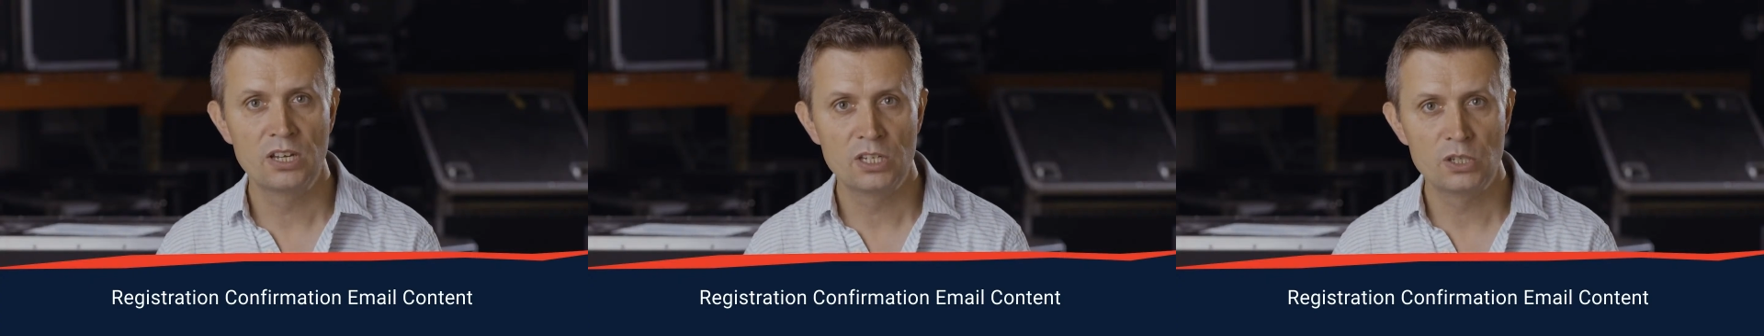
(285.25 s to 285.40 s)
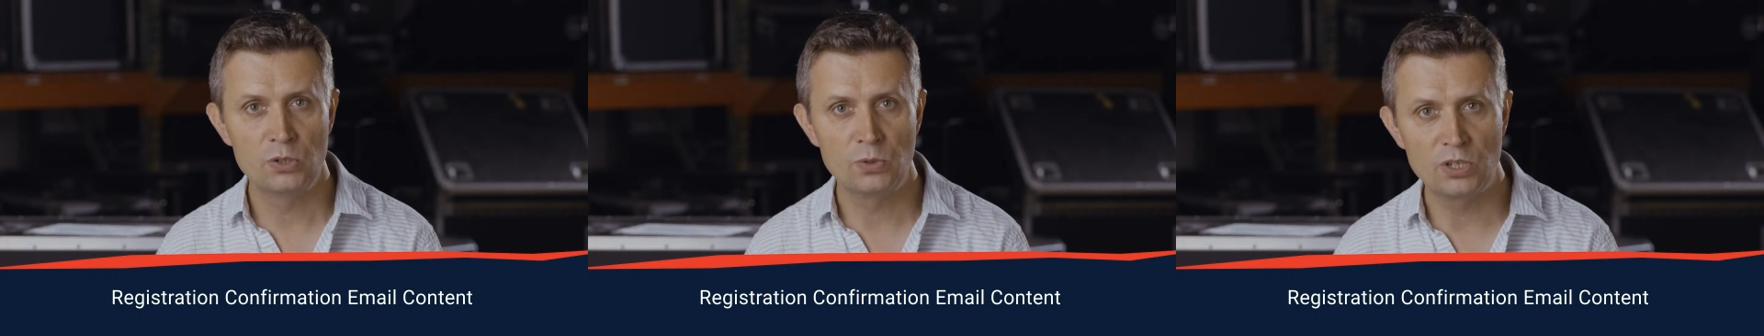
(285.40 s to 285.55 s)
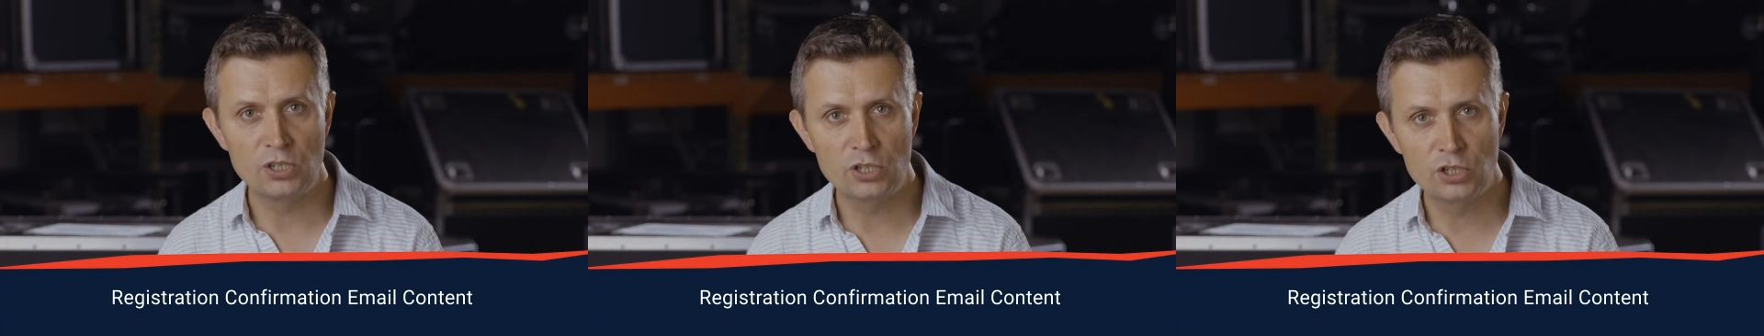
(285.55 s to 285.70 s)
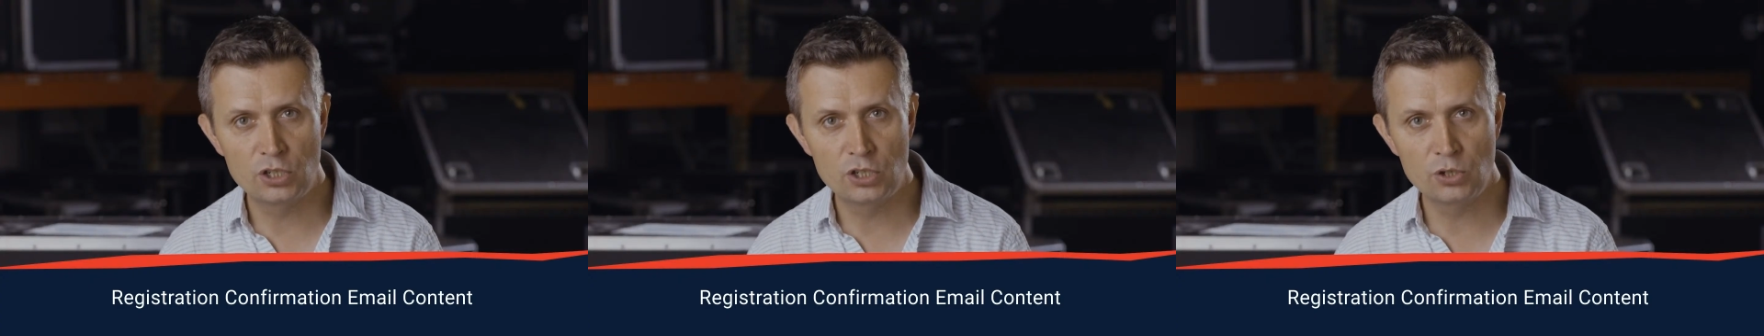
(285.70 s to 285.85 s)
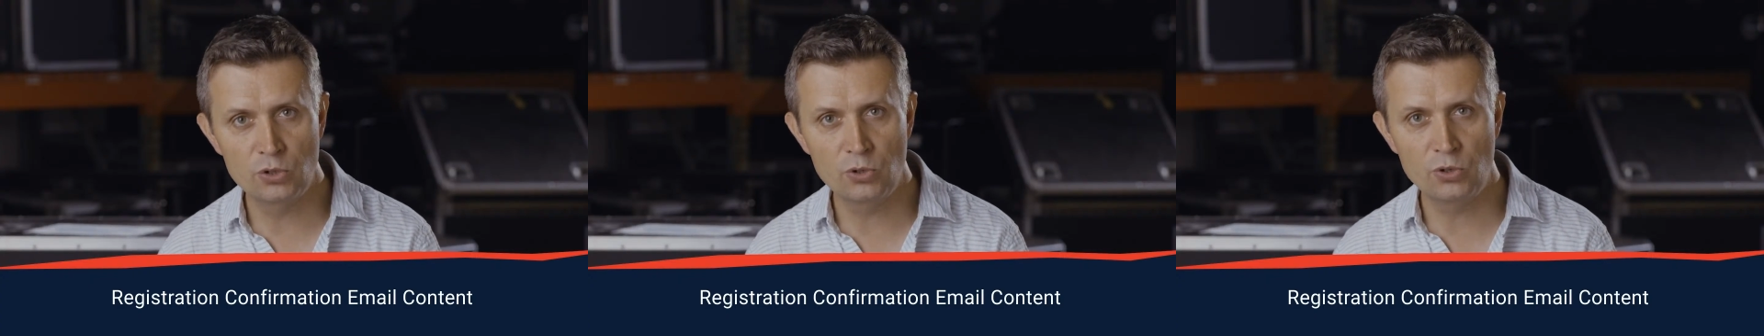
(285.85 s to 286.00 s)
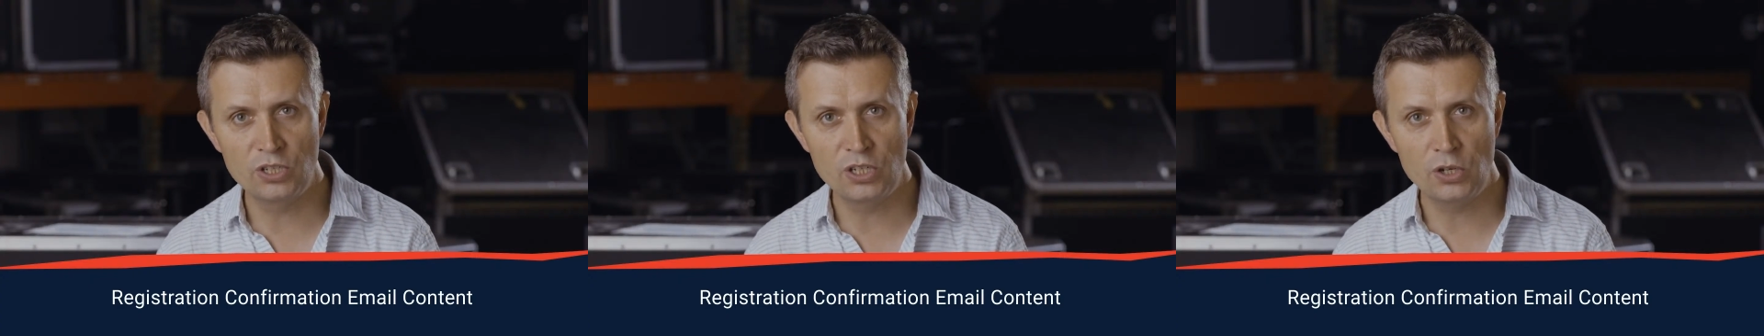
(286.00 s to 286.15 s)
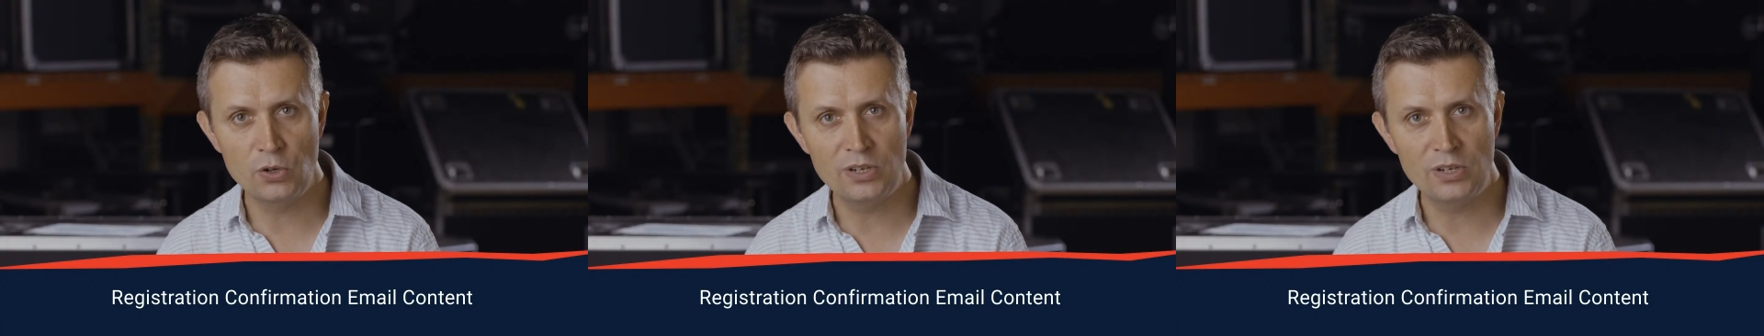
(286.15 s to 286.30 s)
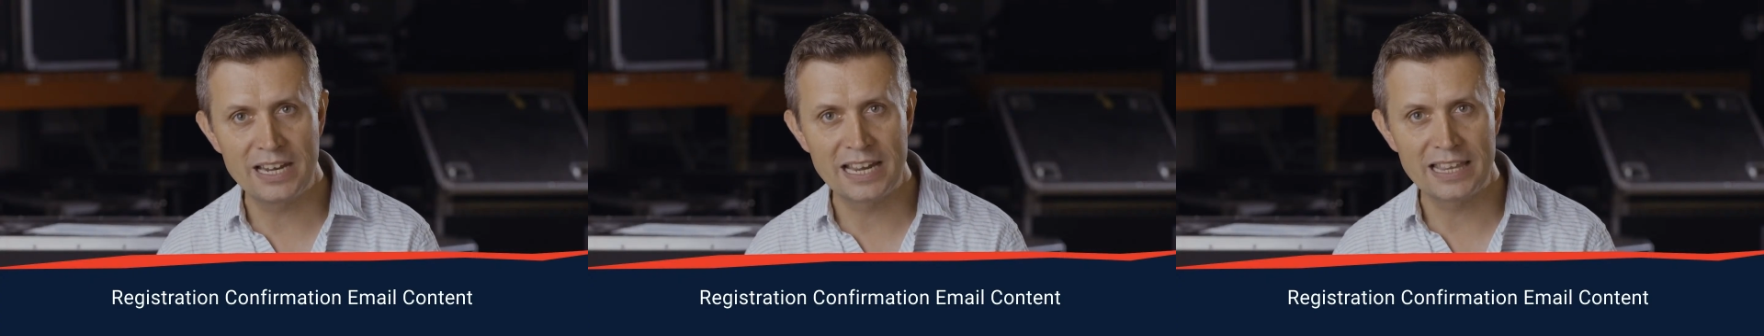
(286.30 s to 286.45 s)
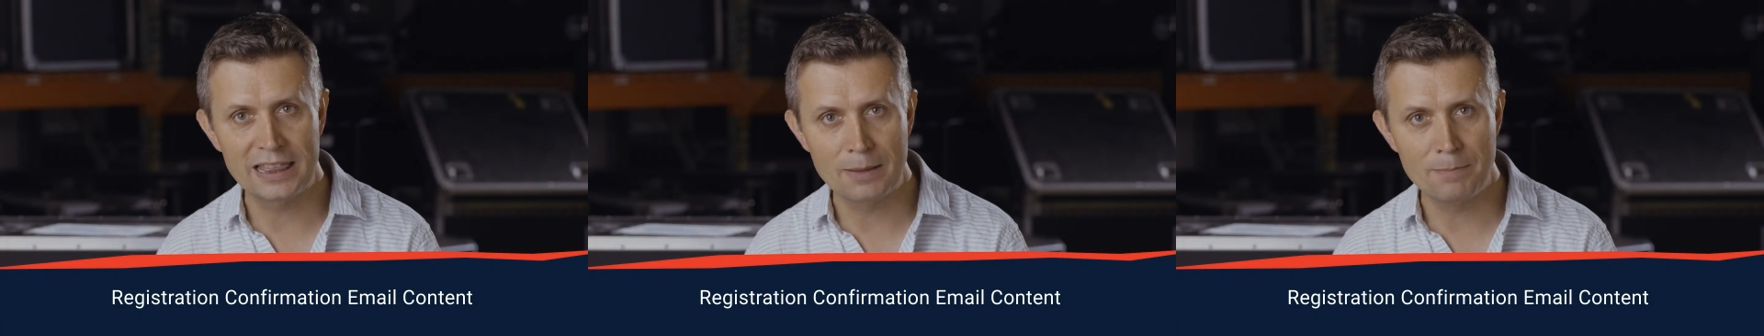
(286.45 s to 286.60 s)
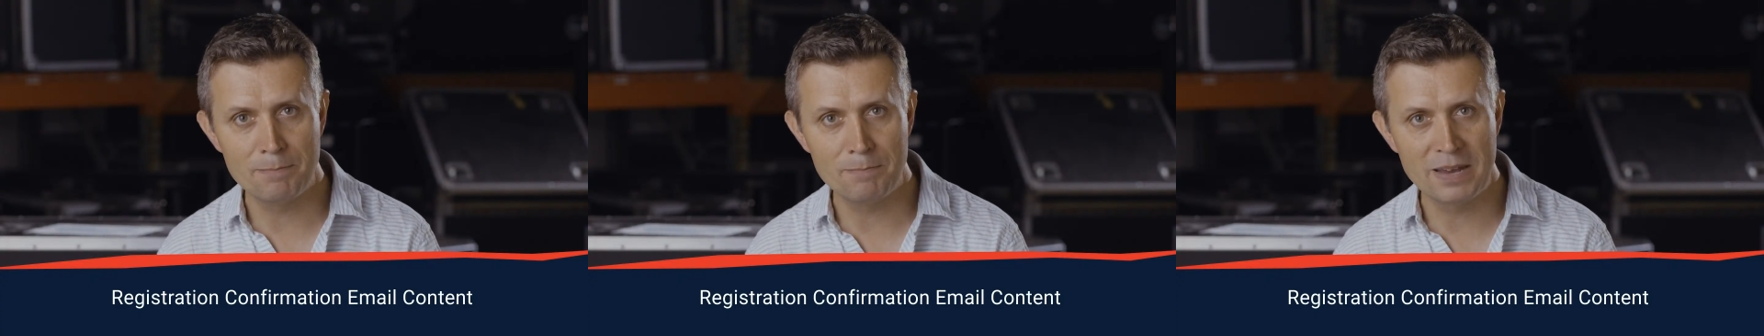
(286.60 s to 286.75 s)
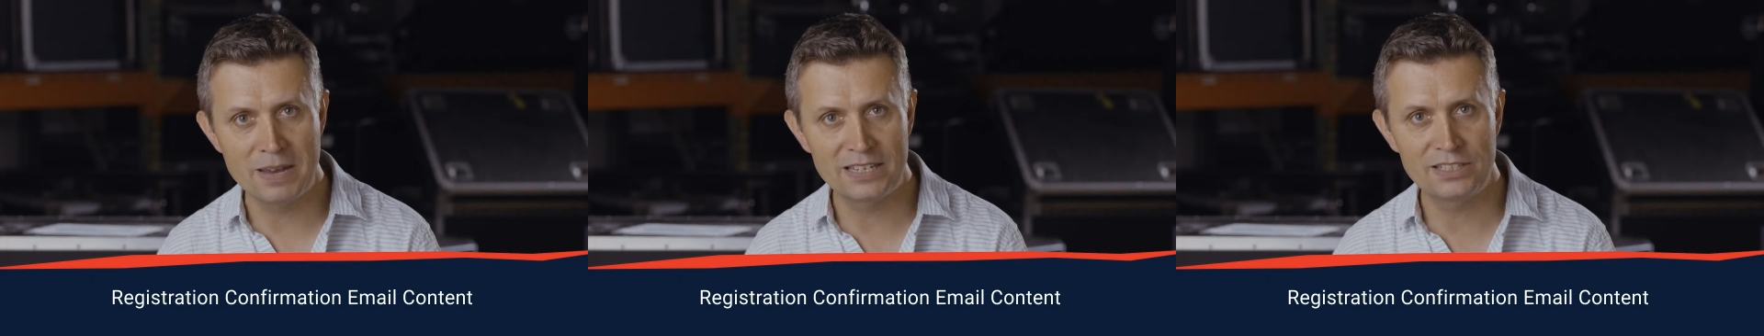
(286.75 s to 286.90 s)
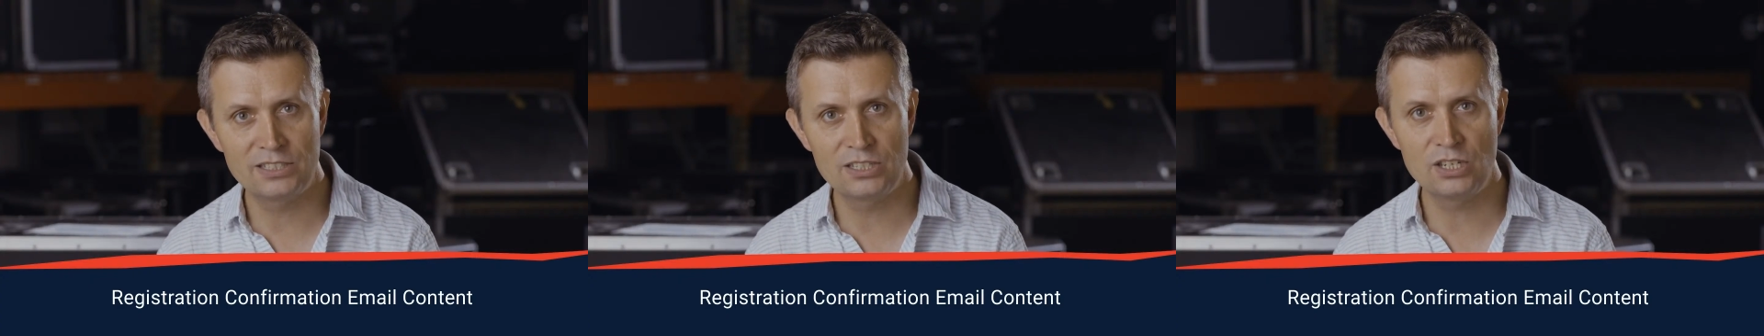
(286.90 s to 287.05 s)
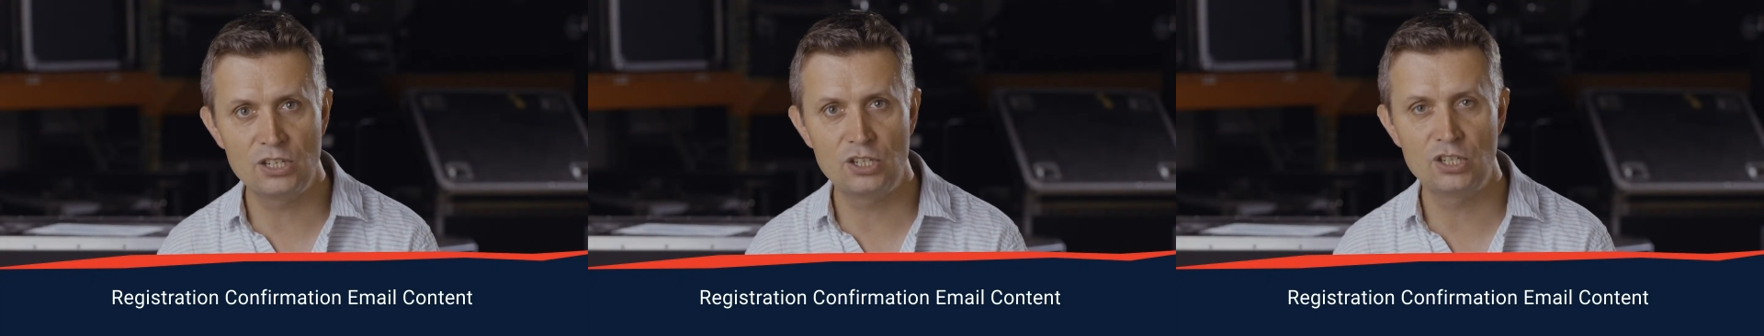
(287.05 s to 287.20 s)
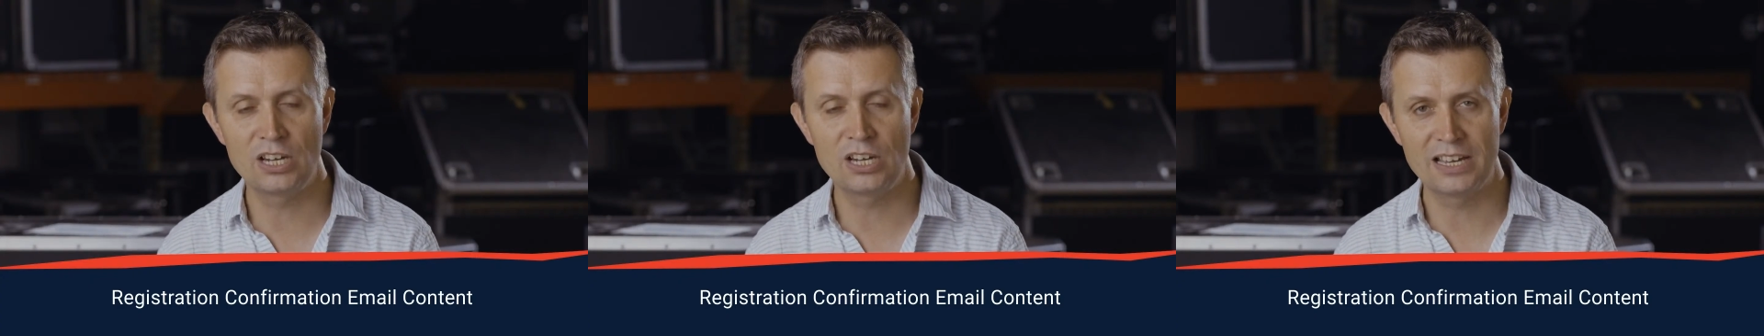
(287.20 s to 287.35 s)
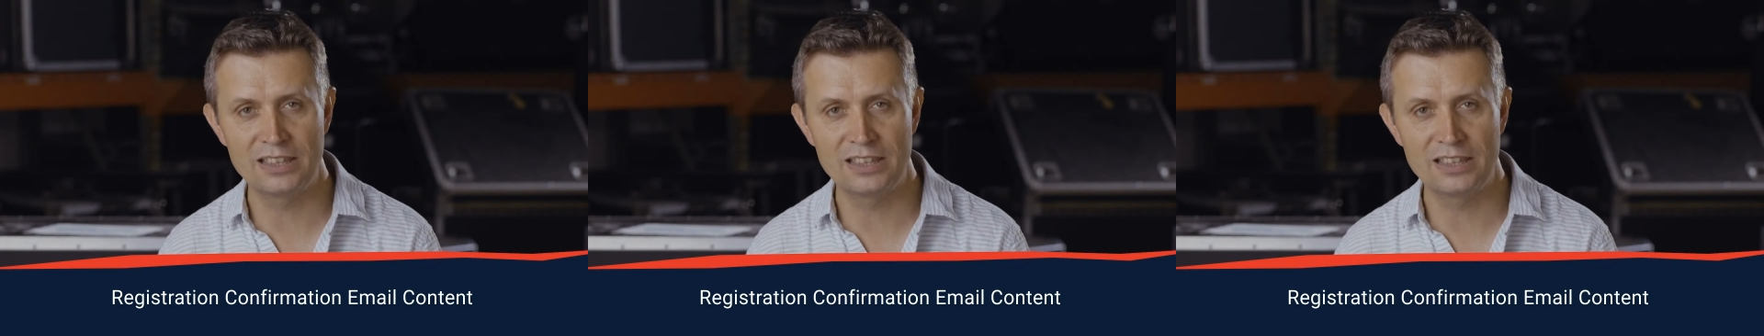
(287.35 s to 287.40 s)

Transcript: to ensure you get the message